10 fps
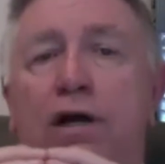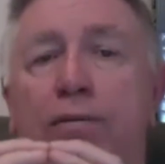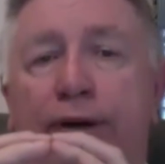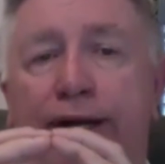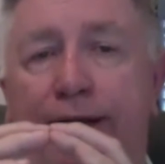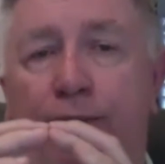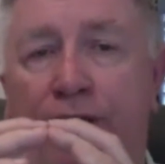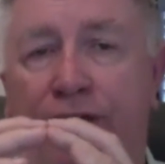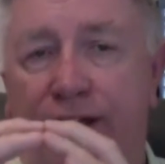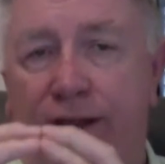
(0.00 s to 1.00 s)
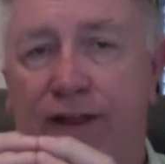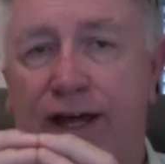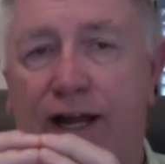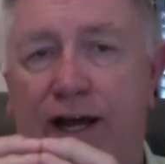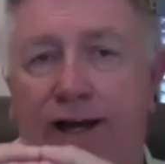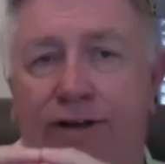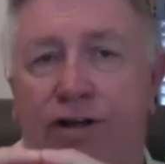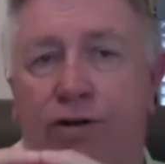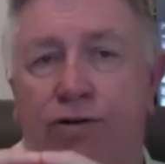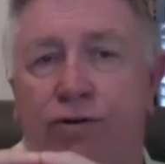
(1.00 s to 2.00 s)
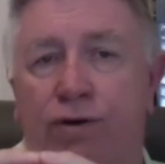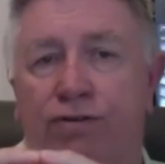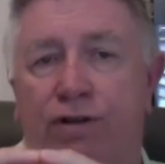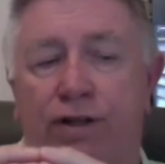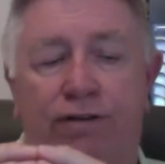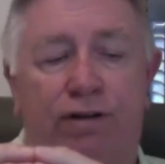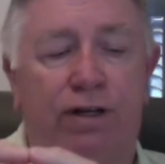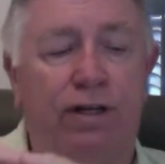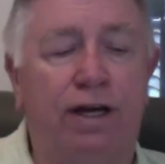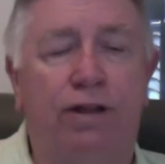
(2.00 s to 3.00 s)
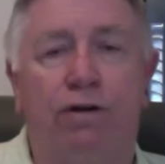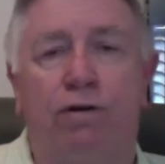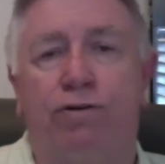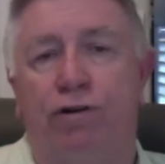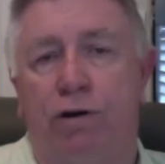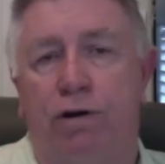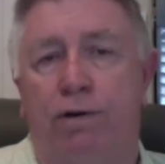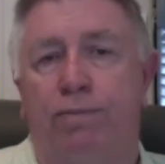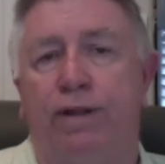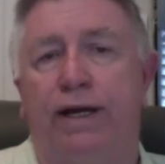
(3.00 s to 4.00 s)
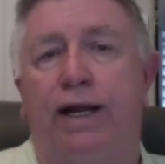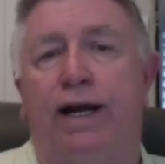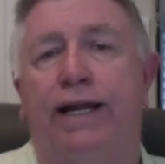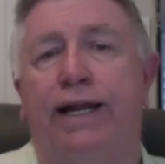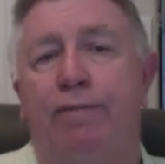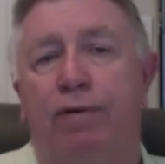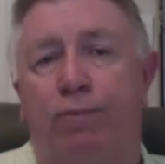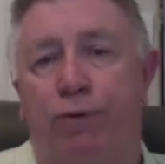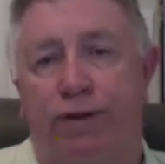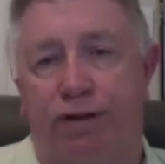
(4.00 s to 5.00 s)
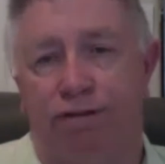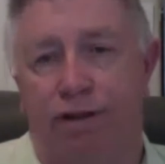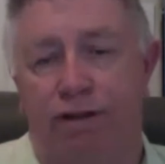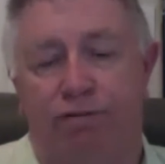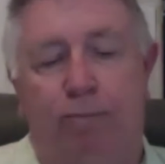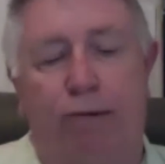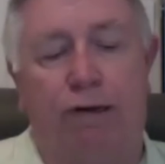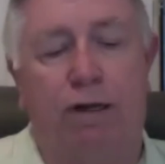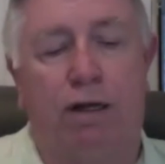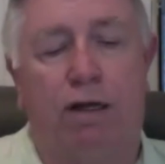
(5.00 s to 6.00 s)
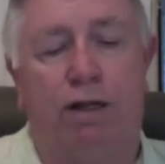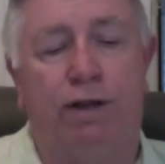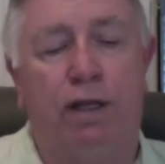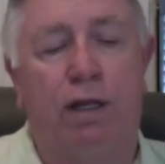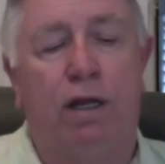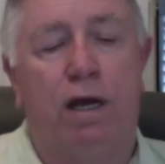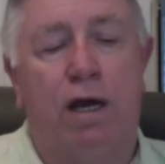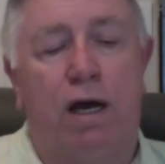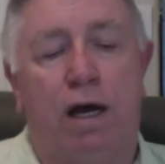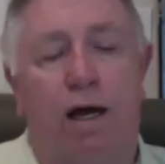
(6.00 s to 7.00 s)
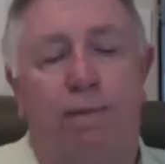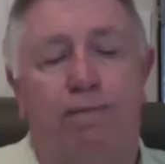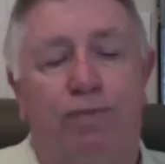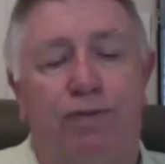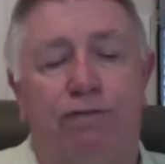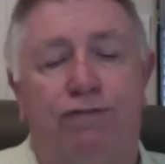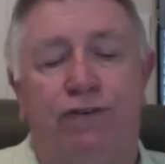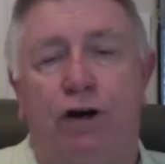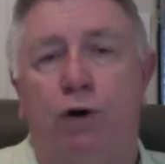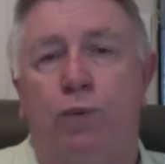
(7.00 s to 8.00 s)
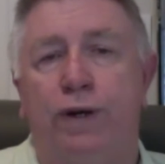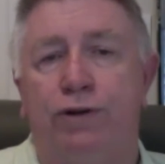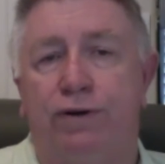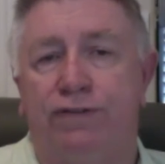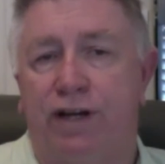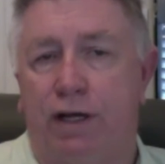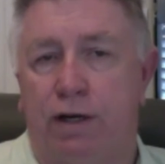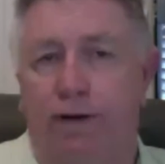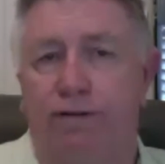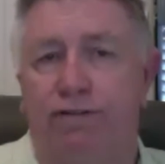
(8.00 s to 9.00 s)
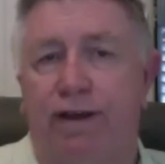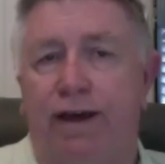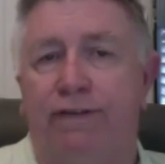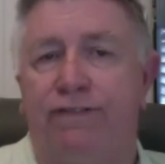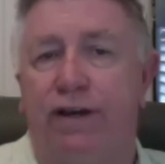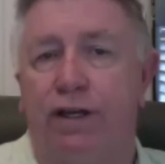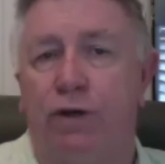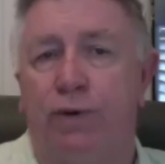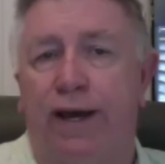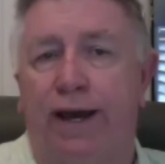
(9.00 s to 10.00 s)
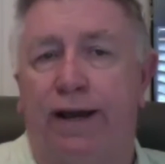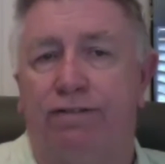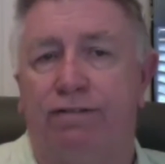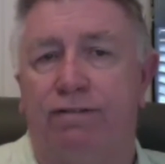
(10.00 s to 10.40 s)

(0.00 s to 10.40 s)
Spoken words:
But within that high tone dorsal, there's another term that I came up with that's in this book called faux window of tolerance, F-A-U-X.